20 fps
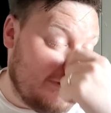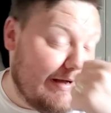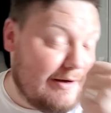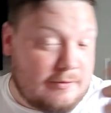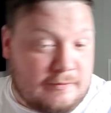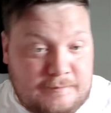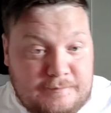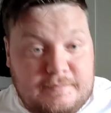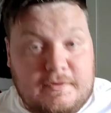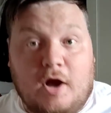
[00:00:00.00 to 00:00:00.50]

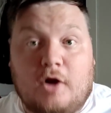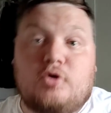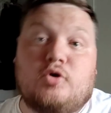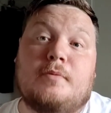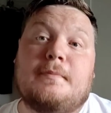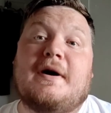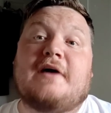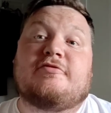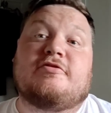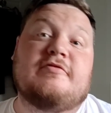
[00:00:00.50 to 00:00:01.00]
well, I
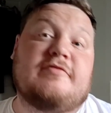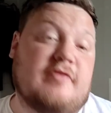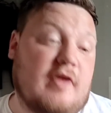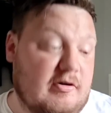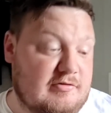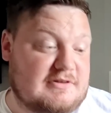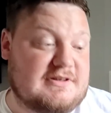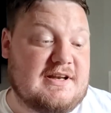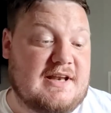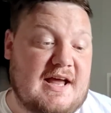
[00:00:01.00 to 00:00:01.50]
come back from
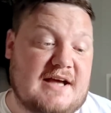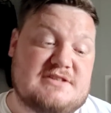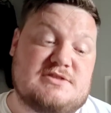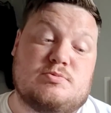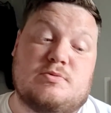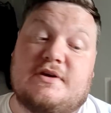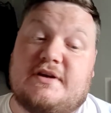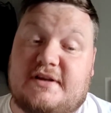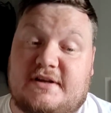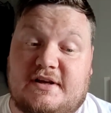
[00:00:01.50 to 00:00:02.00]
Florida
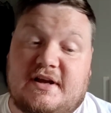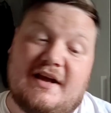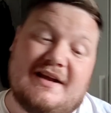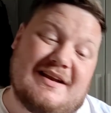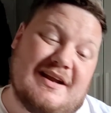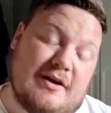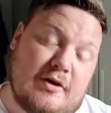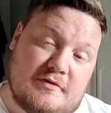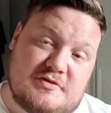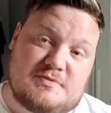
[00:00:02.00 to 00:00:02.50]
last week,
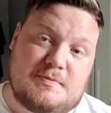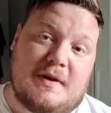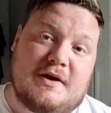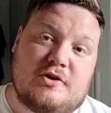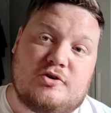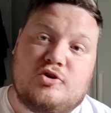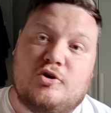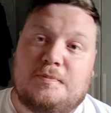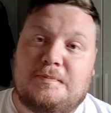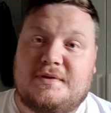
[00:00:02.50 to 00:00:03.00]
and then I've
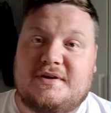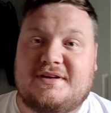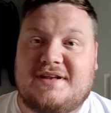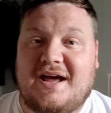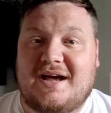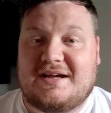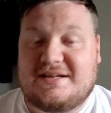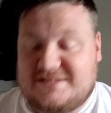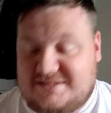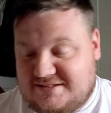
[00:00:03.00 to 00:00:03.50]
spent a couple of
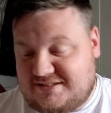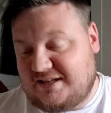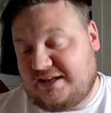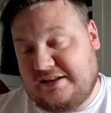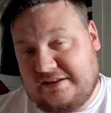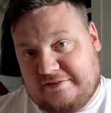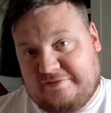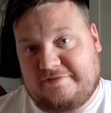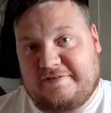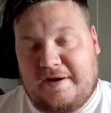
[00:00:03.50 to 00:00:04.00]
days
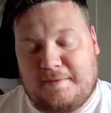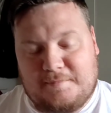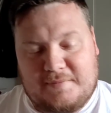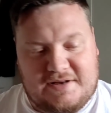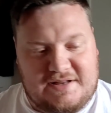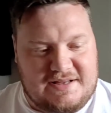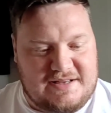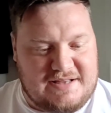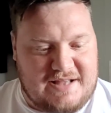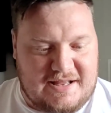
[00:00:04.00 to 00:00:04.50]
seeing the
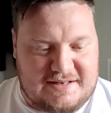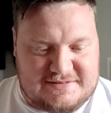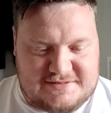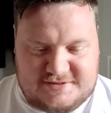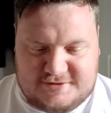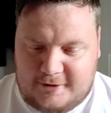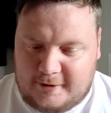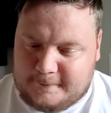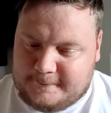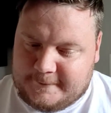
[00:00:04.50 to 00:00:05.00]
family again.
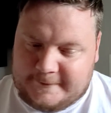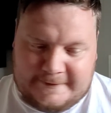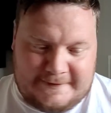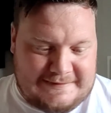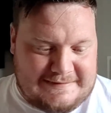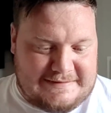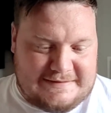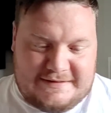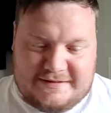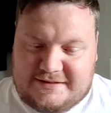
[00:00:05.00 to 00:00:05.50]
So
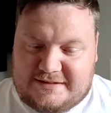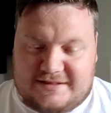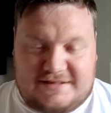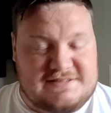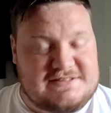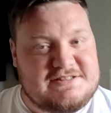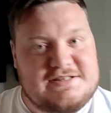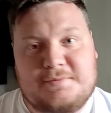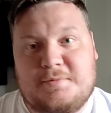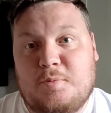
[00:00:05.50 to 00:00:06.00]
you
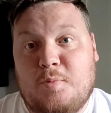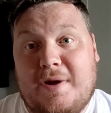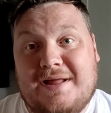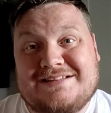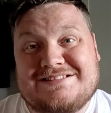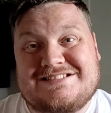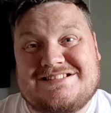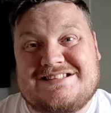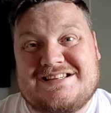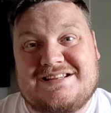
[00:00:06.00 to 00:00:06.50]
didn't see me
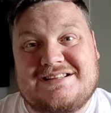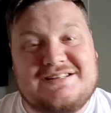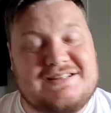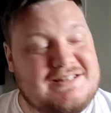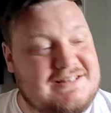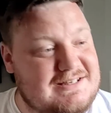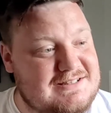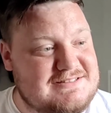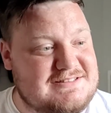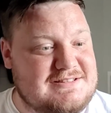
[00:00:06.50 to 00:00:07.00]
Wednesday,
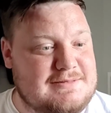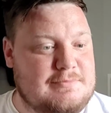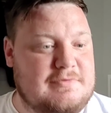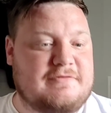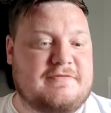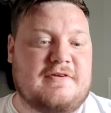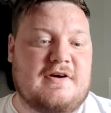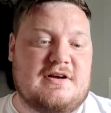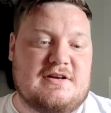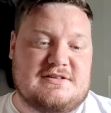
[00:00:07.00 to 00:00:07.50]
you didn't see
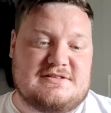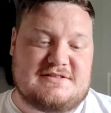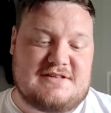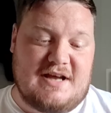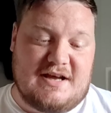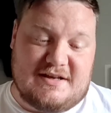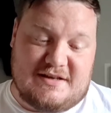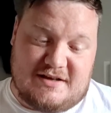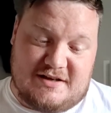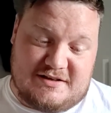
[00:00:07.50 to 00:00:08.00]
me
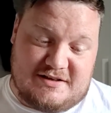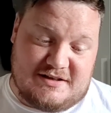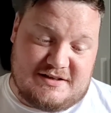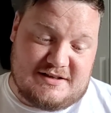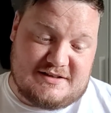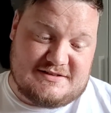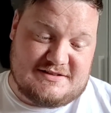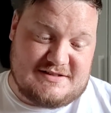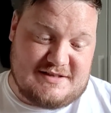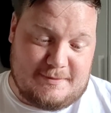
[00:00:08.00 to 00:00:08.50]
Thursday, and you
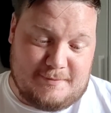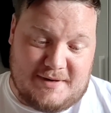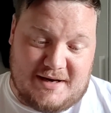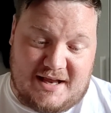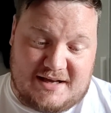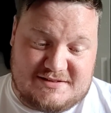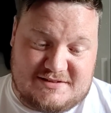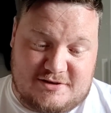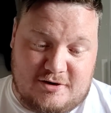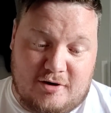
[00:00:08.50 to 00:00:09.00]
didn't see me
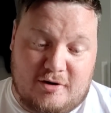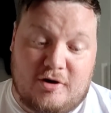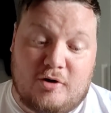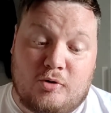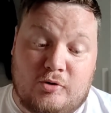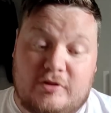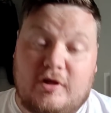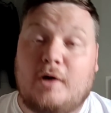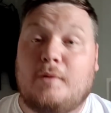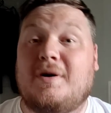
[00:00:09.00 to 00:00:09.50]
last night.
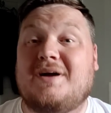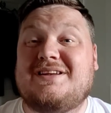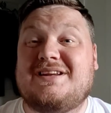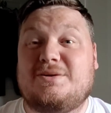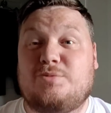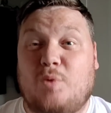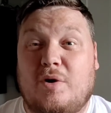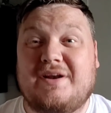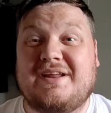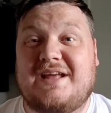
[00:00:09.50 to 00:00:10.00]
Although I
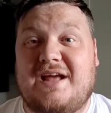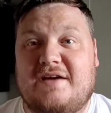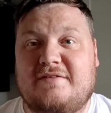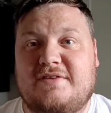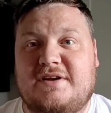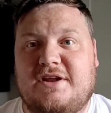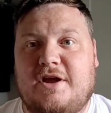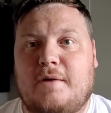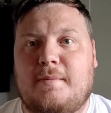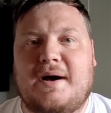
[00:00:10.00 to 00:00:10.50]
did want to get
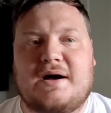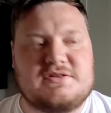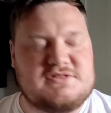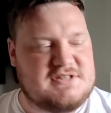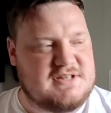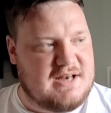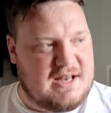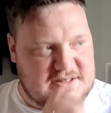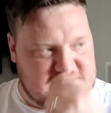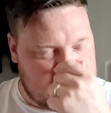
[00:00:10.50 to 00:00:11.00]
a video out
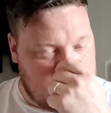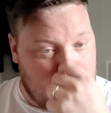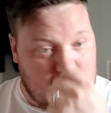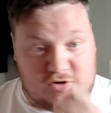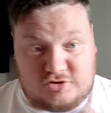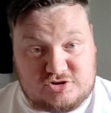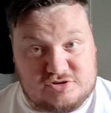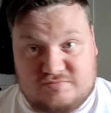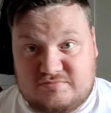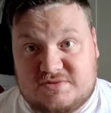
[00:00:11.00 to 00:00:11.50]
to you last
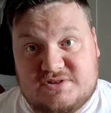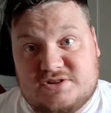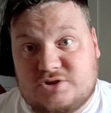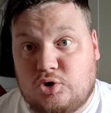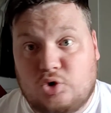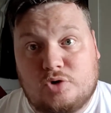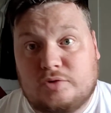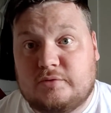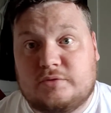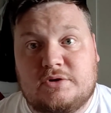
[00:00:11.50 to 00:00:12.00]
night, I just
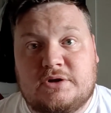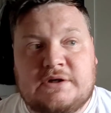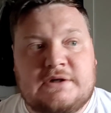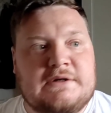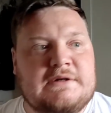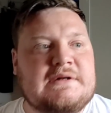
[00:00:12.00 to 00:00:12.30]
couldn't.